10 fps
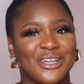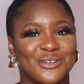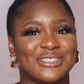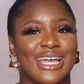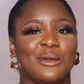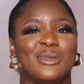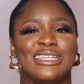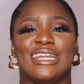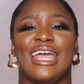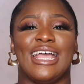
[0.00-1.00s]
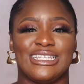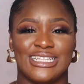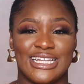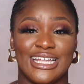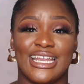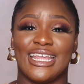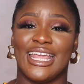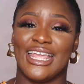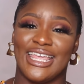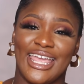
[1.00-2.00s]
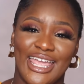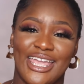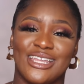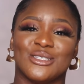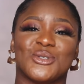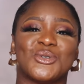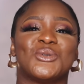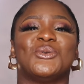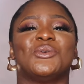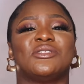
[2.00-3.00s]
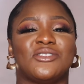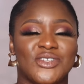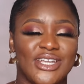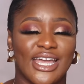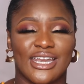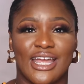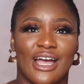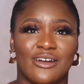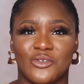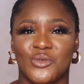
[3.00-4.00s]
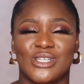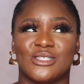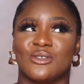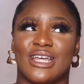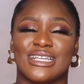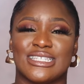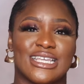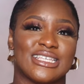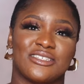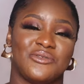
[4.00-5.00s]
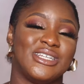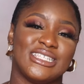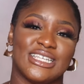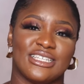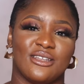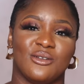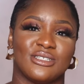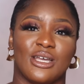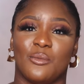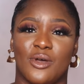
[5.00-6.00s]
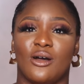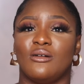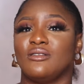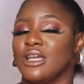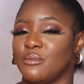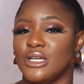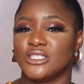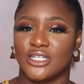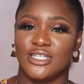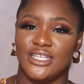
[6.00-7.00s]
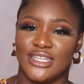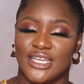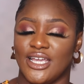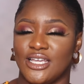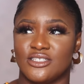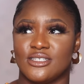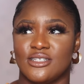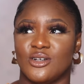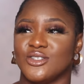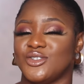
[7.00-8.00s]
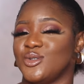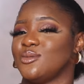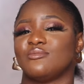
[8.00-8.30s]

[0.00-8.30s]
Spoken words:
a good time and then I extended it again to 3.5 weeks. So that really says a lot about like my journey there. It just tells you